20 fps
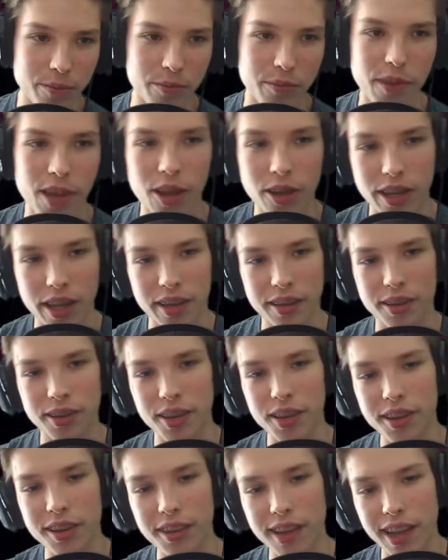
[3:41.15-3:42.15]
okay, so this
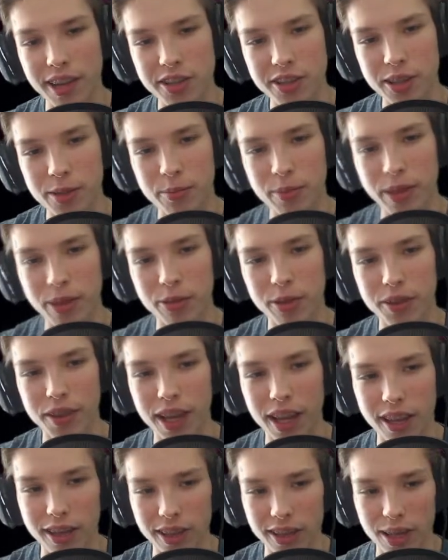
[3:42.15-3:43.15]
is actually a big one that a
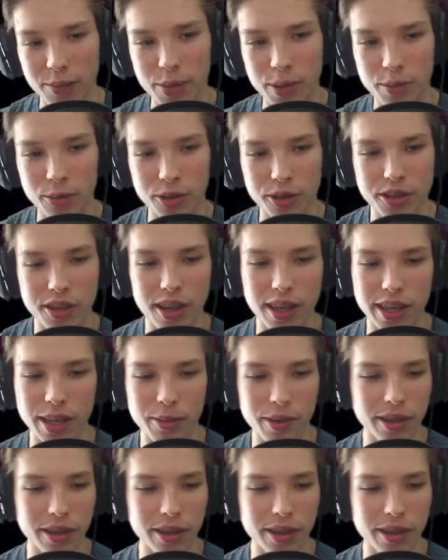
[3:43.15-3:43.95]
lot of people are talking about.